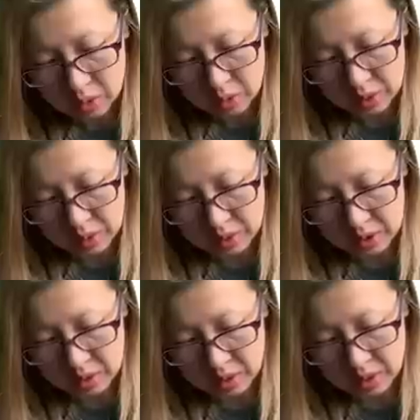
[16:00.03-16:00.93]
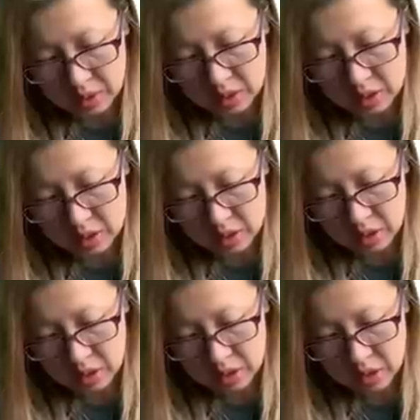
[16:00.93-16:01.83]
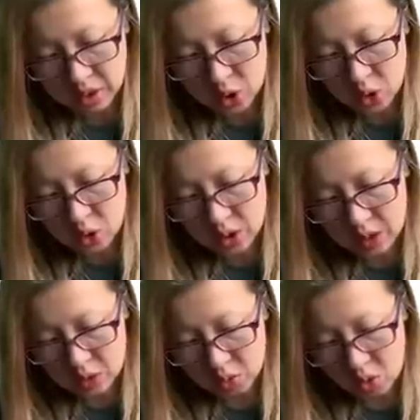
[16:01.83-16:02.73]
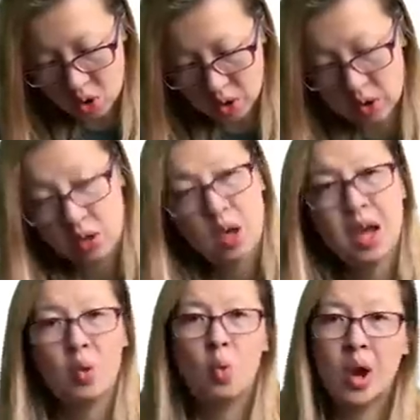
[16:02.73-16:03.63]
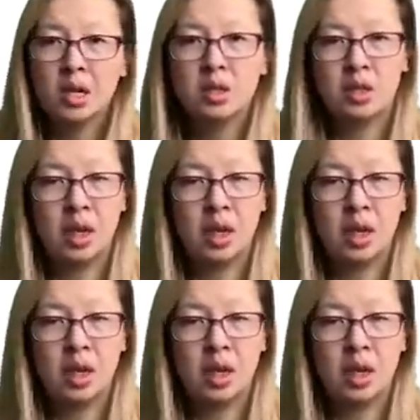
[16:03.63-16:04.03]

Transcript: responsibilities. Who does what? When do